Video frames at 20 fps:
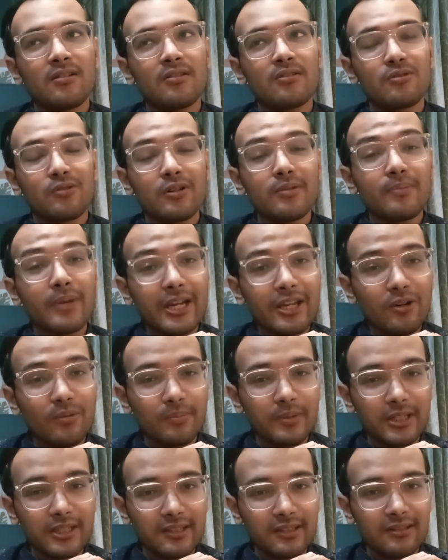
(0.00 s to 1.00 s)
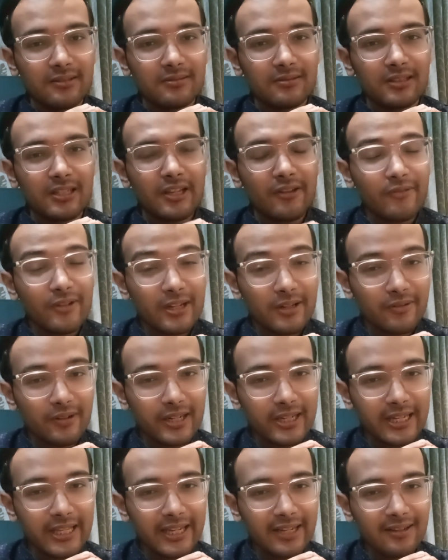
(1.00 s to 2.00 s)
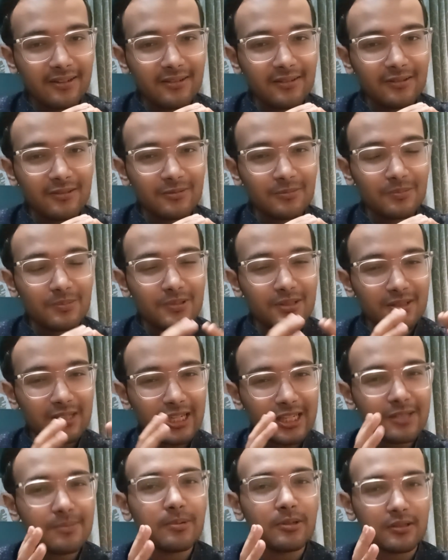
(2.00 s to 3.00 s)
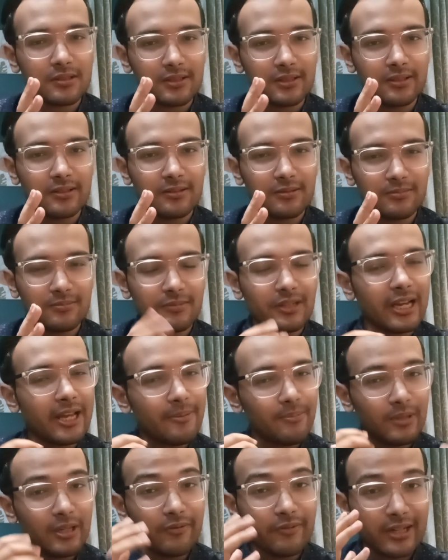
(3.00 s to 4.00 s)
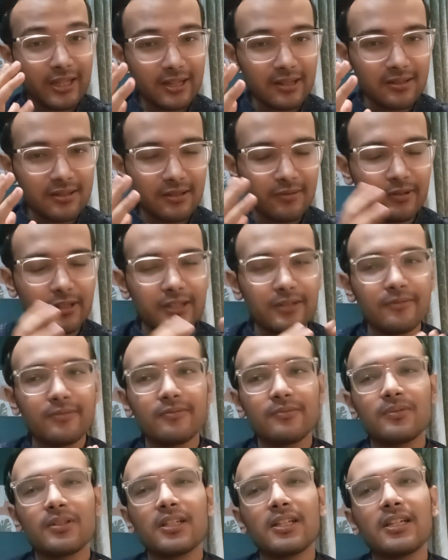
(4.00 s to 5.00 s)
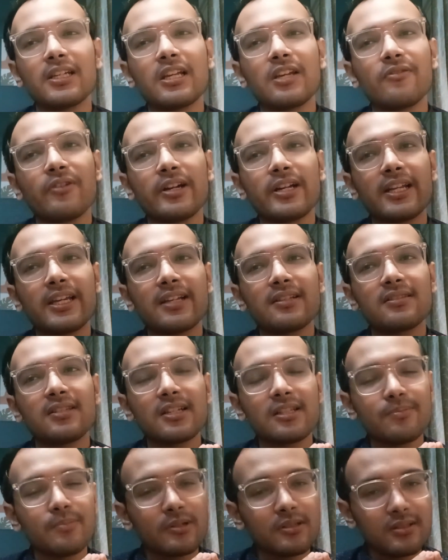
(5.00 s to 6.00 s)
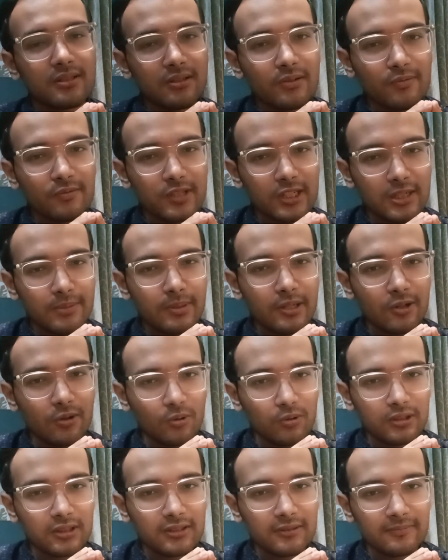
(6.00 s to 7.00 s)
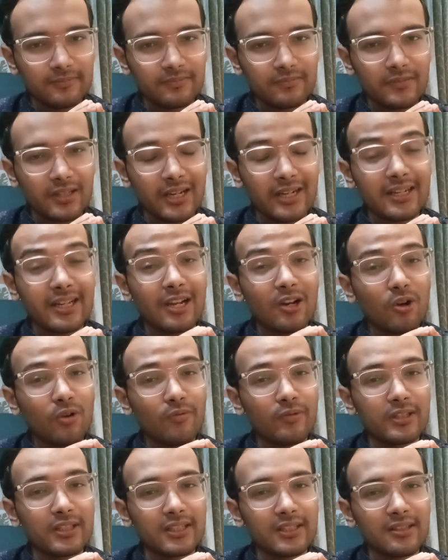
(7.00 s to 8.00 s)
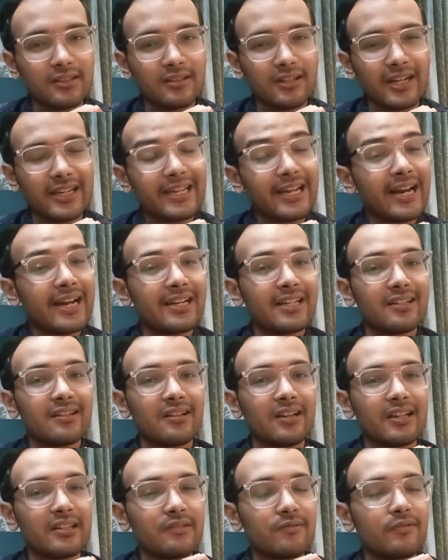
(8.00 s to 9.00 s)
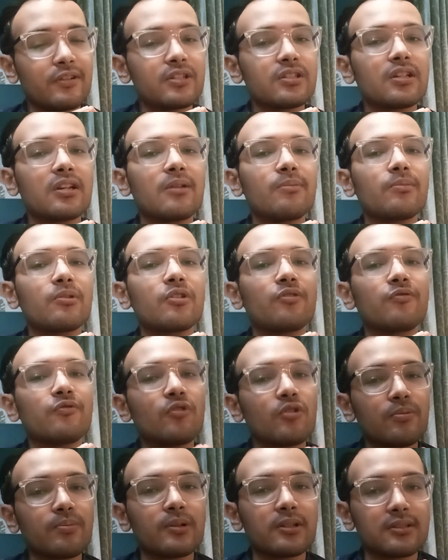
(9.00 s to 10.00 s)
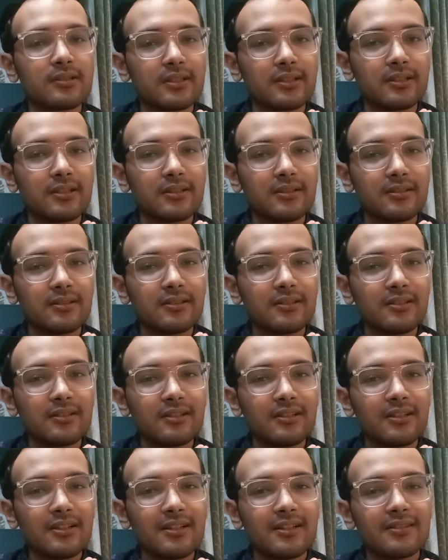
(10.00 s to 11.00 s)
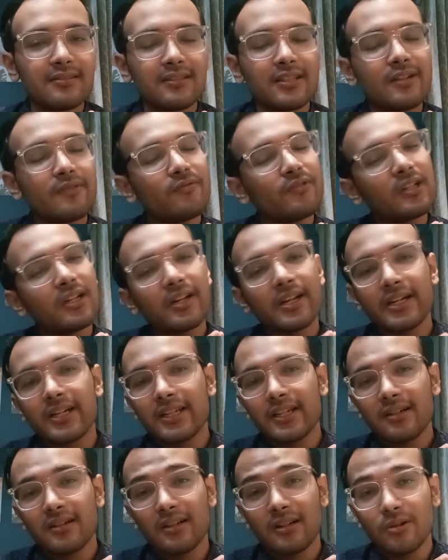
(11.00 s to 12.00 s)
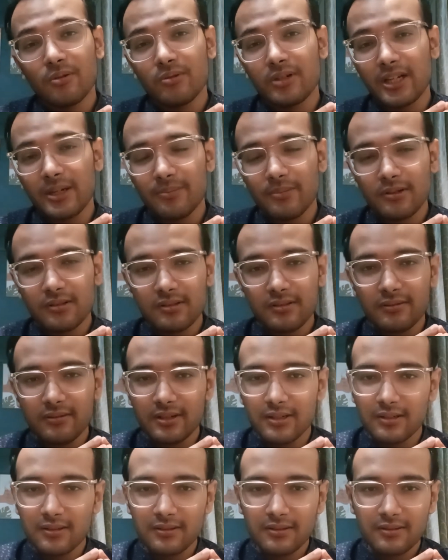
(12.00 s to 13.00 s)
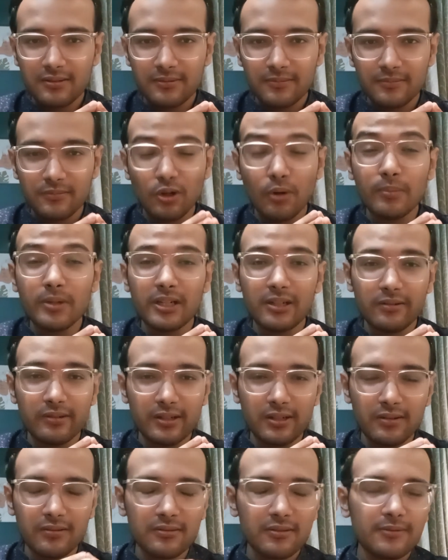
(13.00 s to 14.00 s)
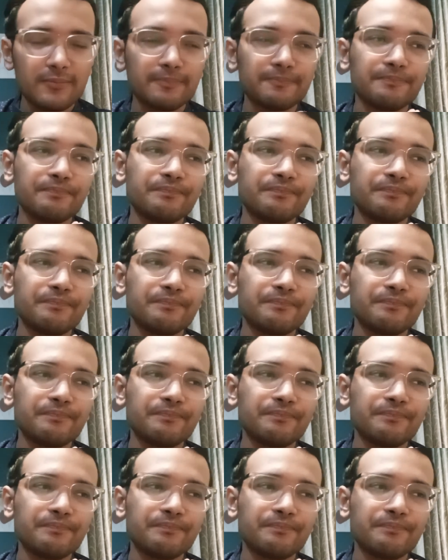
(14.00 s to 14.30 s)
So in my opinion, even if I take 6%, I'm being very conservative. If I take 6% of GDP growth and along with it, I add in an inflation number of 4%, then we are getting around 10% returns, nominal returns.